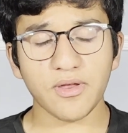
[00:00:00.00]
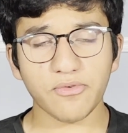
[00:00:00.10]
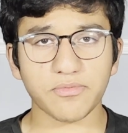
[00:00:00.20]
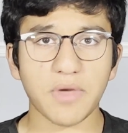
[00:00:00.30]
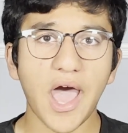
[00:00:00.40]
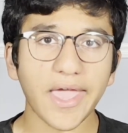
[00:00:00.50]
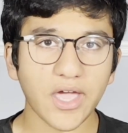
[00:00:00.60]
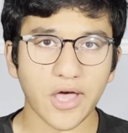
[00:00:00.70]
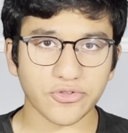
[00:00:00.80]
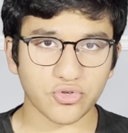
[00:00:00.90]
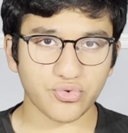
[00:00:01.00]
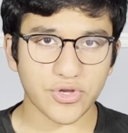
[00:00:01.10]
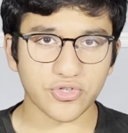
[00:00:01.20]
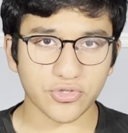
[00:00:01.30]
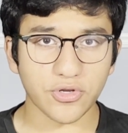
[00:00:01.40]
from high
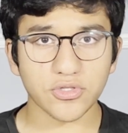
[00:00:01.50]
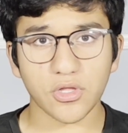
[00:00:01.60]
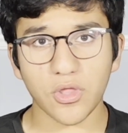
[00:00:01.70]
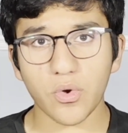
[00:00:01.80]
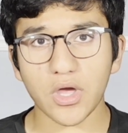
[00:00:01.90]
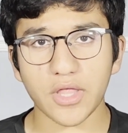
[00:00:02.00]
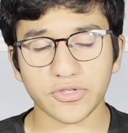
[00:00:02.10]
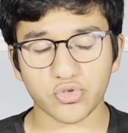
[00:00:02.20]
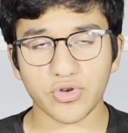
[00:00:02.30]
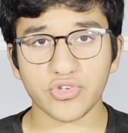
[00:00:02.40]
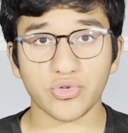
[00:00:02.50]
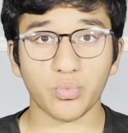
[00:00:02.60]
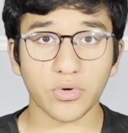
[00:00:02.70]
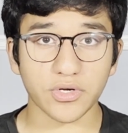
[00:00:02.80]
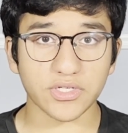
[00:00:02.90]
concentration to low concentration
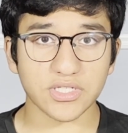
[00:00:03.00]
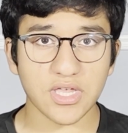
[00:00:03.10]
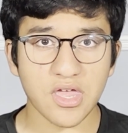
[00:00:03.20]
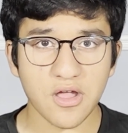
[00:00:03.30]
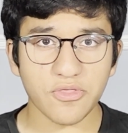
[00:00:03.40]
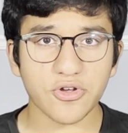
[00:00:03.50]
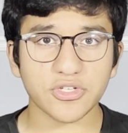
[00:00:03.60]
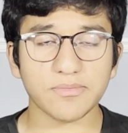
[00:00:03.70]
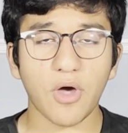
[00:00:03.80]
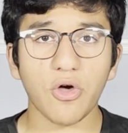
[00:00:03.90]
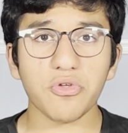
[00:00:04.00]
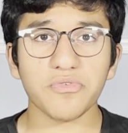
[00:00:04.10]
works, there are some other